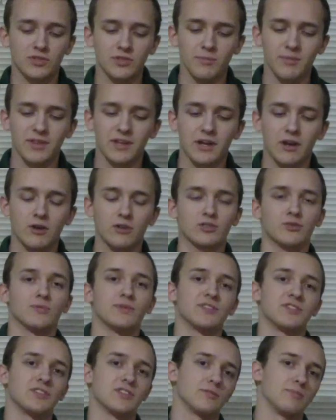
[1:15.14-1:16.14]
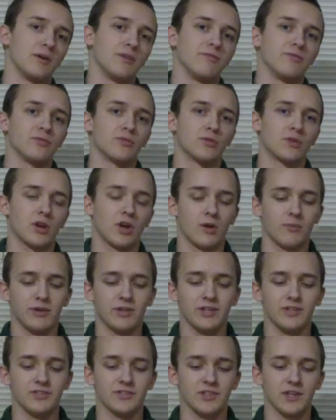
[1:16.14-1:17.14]
some of the characteristics about
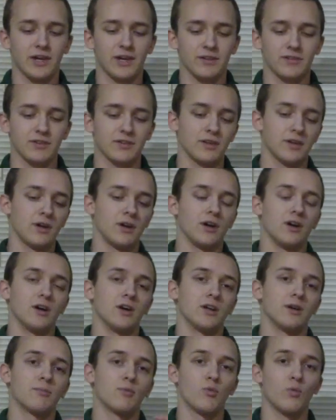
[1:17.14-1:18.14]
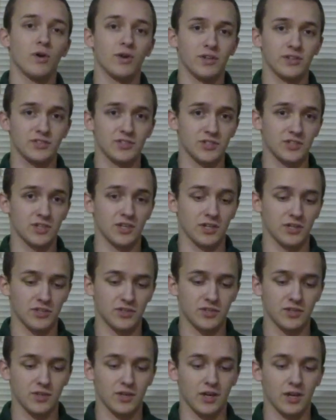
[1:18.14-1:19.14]
fluorocarbon is that number one, it
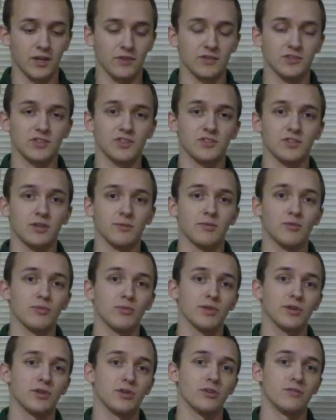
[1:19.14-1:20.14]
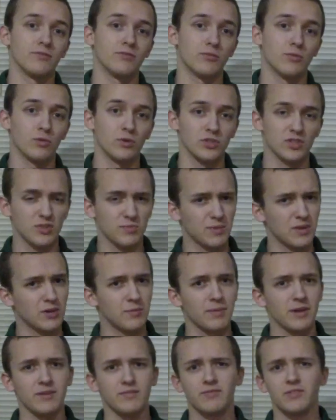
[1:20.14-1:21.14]
sinks, and this is going to be really good for
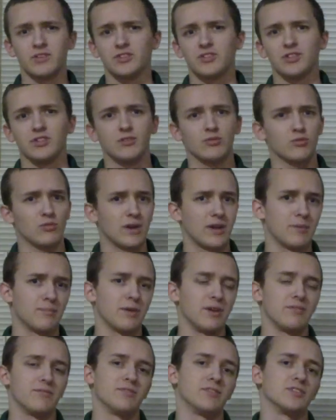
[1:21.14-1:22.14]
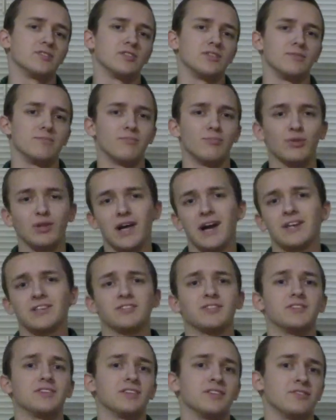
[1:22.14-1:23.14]
spinnerbait fishing, crankbait fishing,
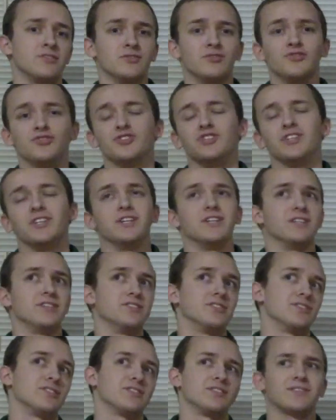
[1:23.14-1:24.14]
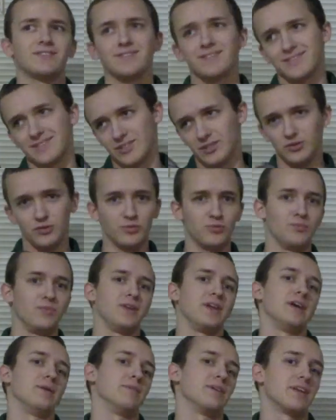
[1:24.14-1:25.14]
plastics, jigs, you
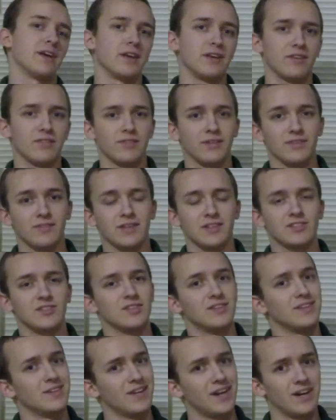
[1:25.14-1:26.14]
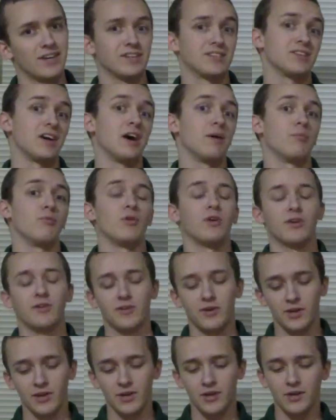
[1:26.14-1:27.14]
name it, anything that's not a
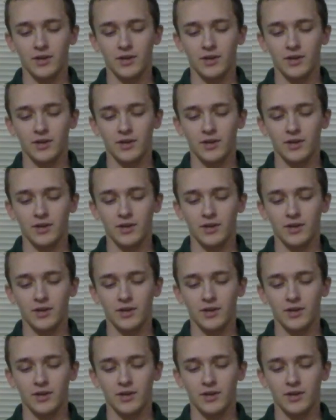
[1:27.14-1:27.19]
topwater.